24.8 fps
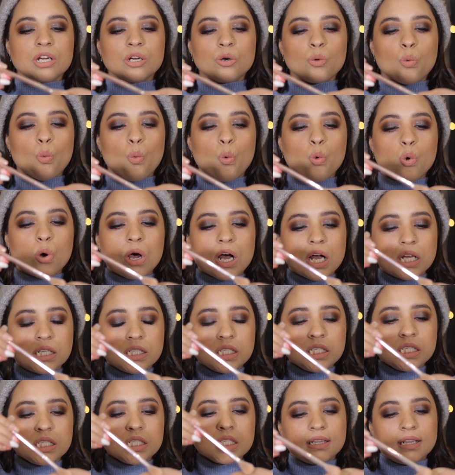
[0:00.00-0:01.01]
at
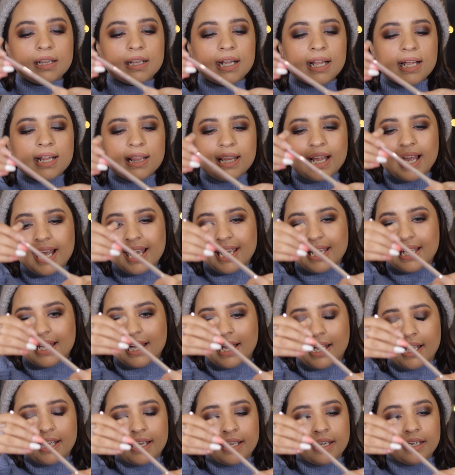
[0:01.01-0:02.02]
once, like
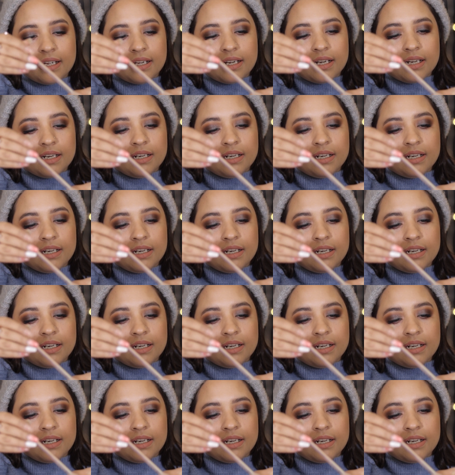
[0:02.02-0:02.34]
I